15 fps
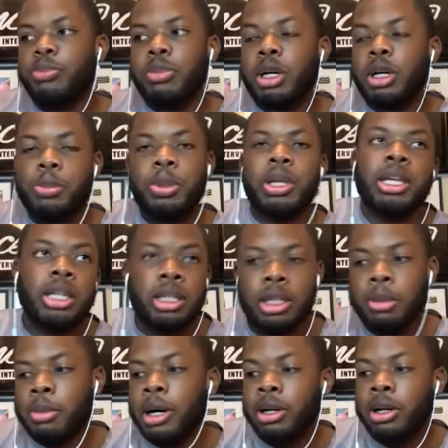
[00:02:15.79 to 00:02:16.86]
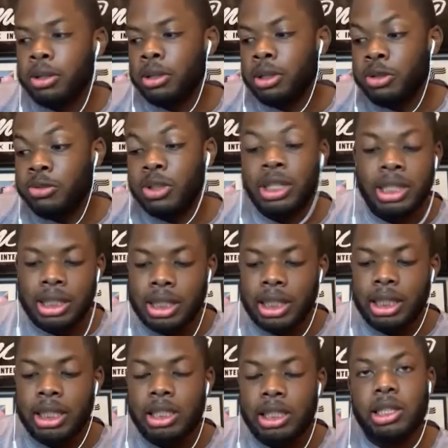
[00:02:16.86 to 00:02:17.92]
opinion about her. If
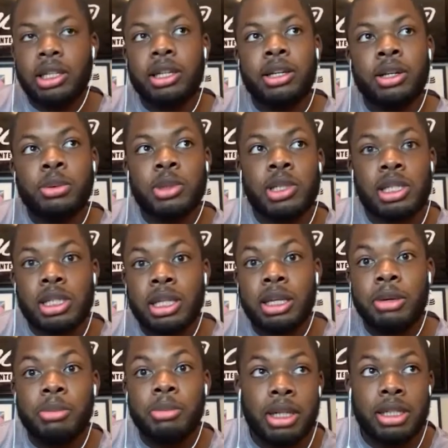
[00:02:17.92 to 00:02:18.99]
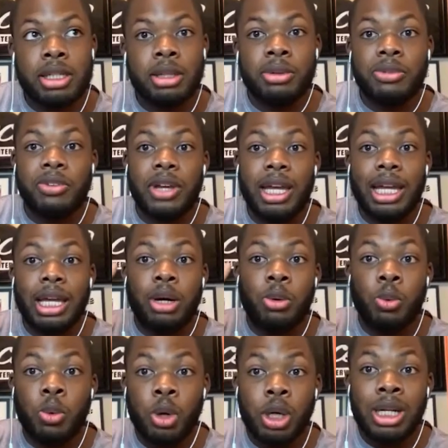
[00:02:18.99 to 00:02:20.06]
anything, Sha'Carri Richardson admitted to the fact,
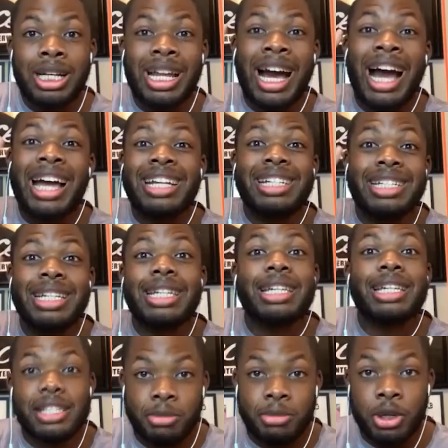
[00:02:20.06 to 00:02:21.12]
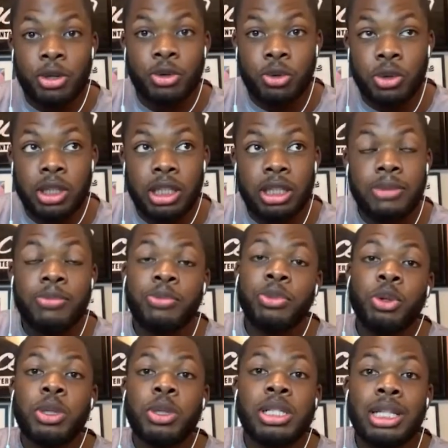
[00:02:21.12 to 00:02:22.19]
one, I did smoke weed.
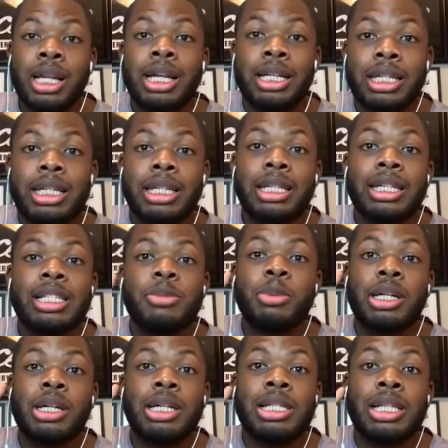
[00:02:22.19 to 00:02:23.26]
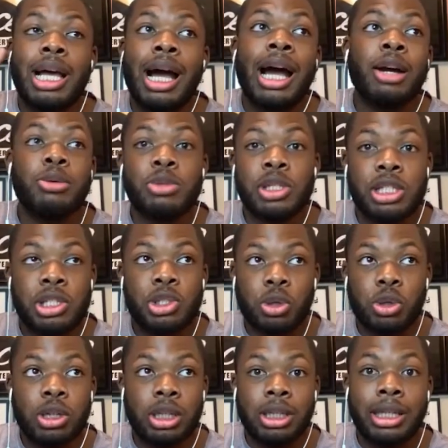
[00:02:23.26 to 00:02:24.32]
The reason I did it is because I was
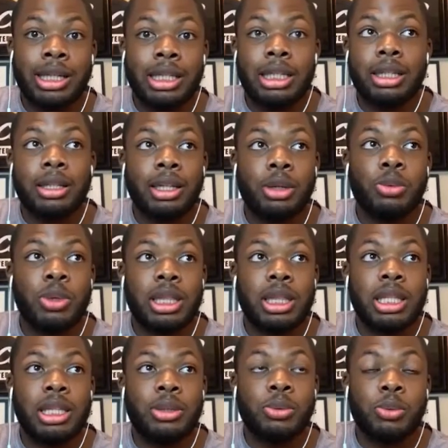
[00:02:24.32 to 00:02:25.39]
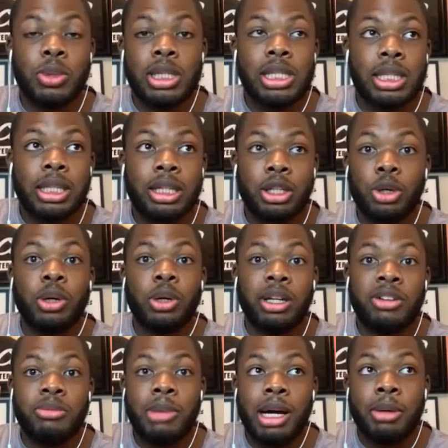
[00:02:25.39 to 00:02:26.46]
struggling dealing with the recent knowing
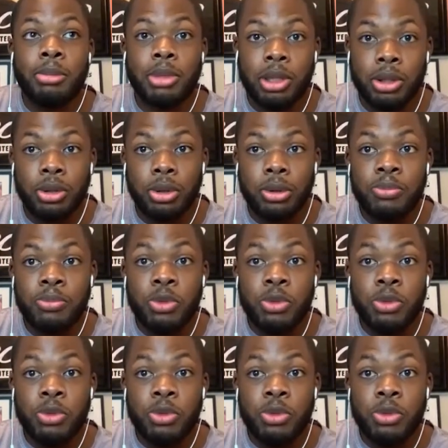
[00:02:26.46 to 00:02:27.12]
of my mother,